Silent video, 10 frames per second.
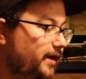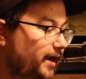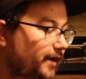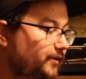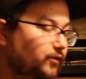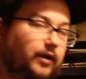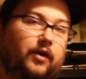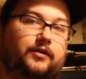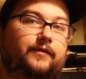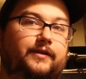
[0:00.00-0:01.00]
And the
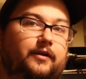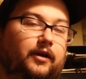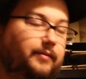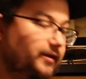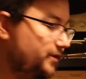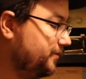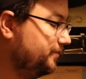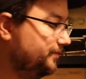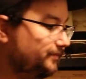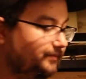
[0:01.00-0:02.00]
rarest of these documents
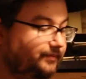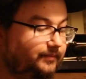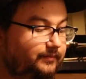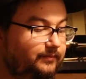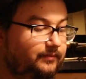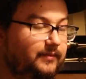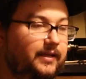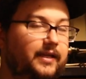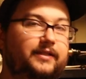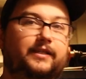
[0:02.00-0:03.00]

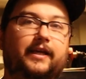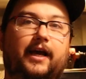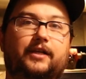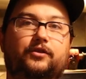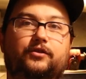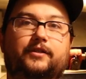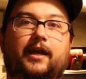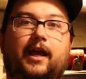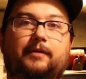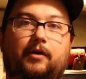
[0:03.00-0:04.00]
is the Hazard's
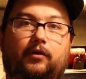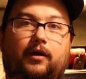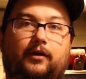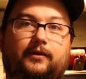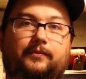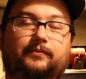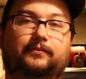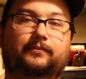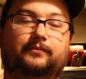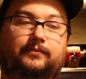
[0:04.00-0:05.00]
ammo log.
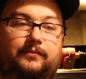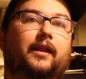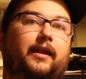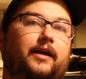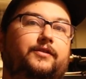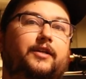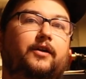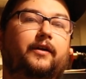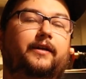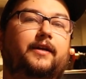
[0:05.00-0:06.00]
Last
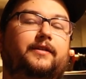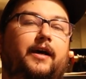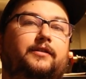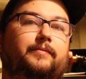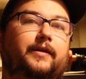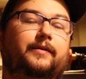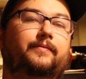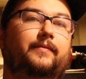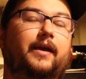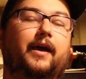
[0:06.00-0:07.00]
year, a guest asked me,
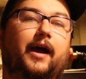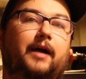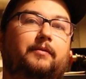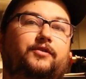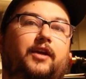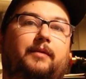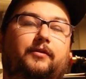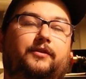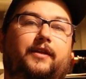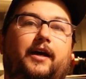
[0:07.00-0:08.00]
how much ammo
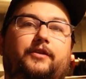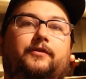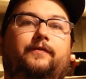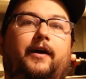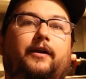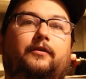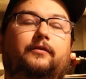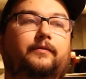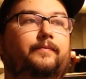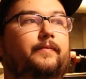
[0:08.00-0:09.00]
did the Hazard fire?
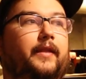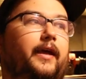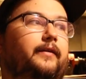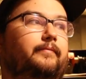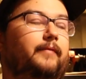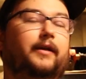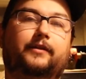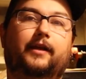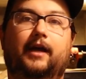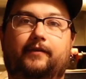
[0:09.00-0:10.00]
And I
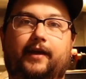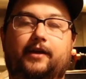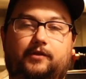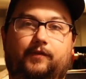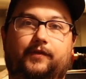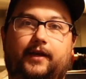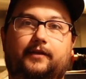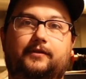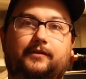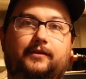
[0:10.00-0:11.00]
didn't have an answer for
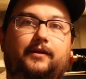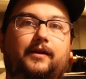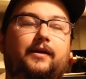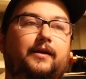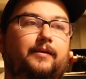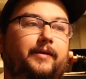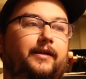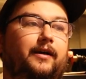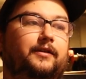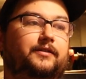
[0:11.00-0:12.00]
that,
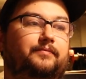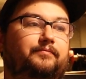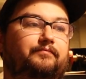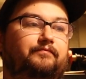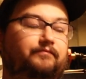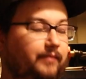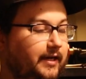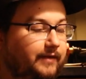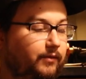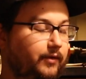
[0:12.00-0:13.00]
because I
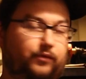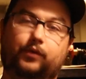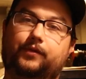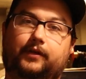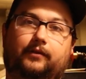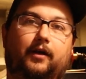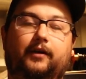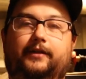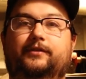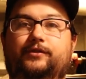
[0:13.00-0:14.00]
never went through the
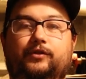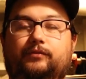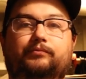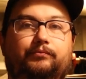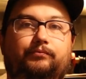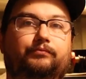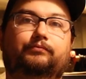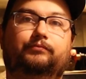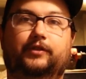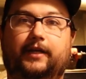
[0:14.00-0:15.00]
log to
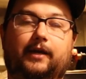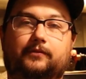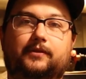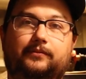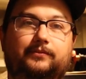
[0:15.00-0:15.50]
count.